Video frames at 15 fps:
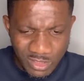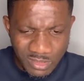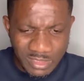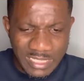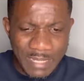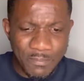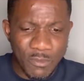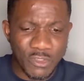
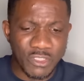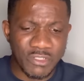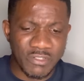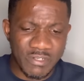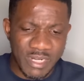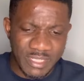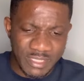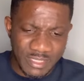
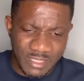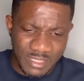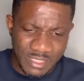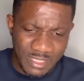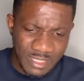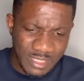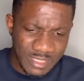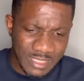demonstrate
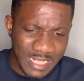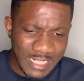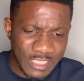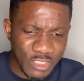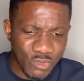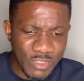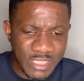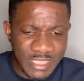
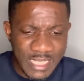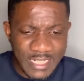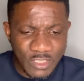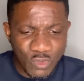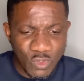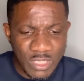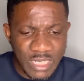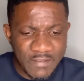that you intend
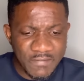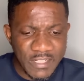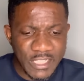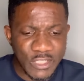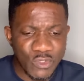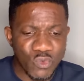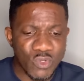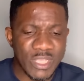to leave
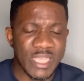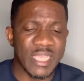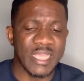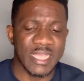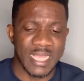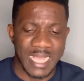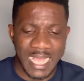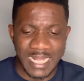the
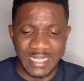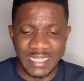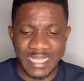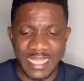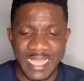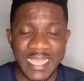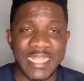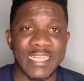UK at the
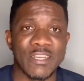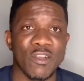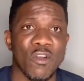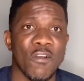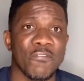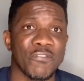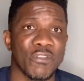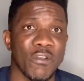end
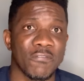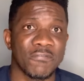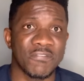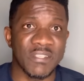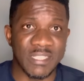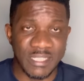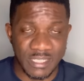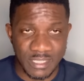of your
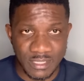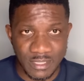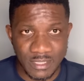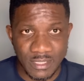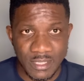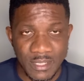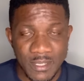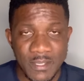
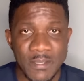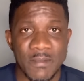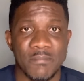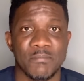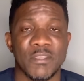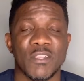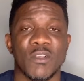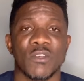visit,
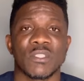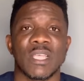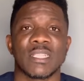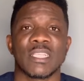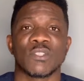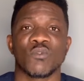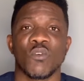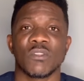because
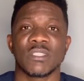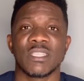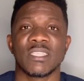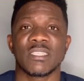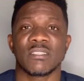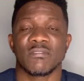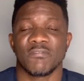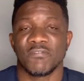that is what
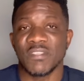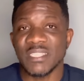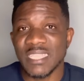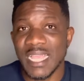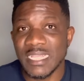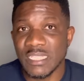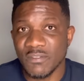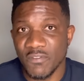this
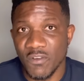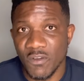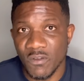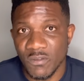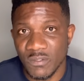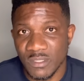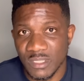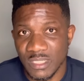visa is for.
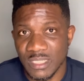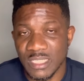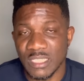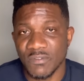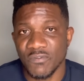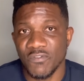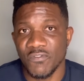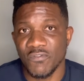It
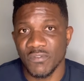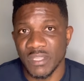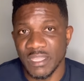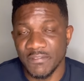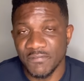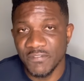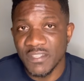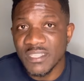is a
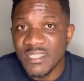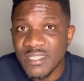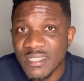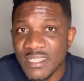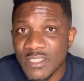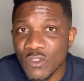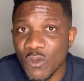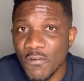
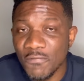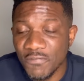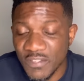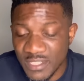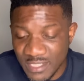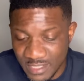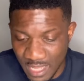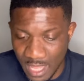visitor
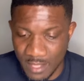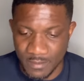visa.